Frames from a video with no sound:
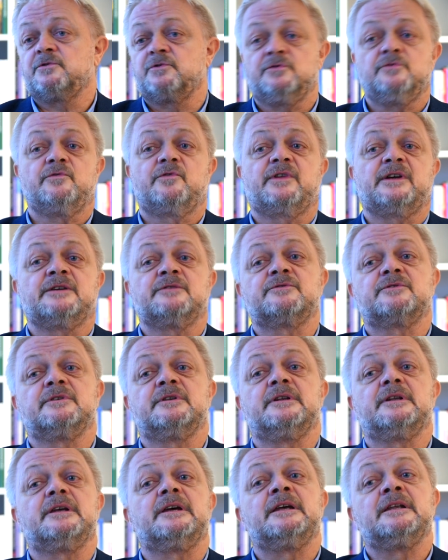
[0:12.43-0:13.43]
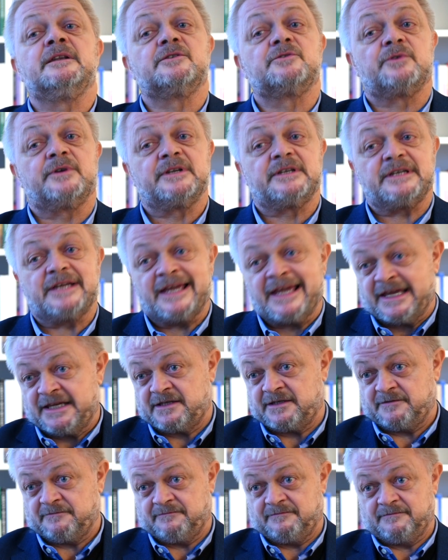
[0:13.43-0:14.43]

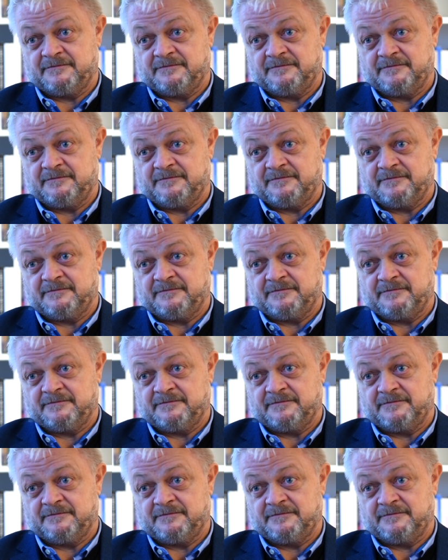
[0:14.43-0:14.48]
2028.